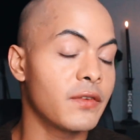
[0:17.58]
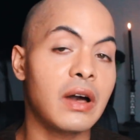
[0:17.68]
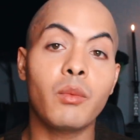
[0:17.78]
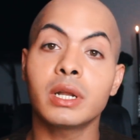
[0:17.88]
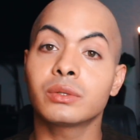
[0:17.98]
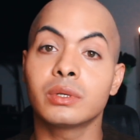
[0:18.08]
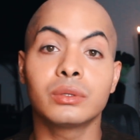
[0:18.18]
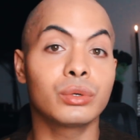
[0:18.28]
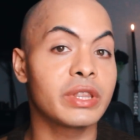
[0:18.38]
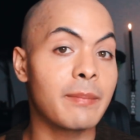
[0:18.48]
If I wanted to
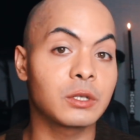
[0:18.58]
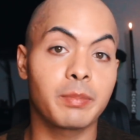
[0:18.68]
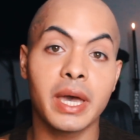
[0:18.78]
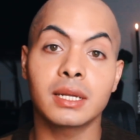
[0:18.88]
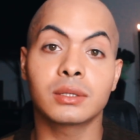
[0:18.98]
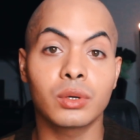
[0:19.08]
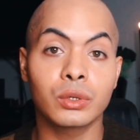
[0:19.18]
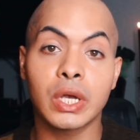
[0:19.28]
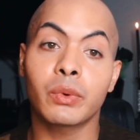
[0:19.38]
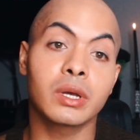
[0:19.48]
endure that much pain and
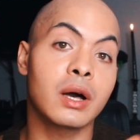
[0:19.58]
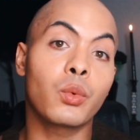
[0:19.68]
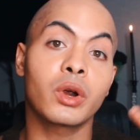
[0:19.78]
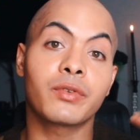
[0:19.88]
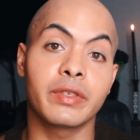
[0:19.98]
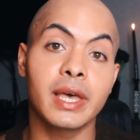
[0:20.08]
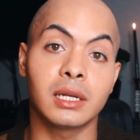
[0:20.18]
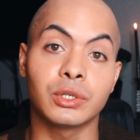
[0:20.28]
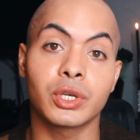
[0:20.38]
torture, I would have gone work for The Ellen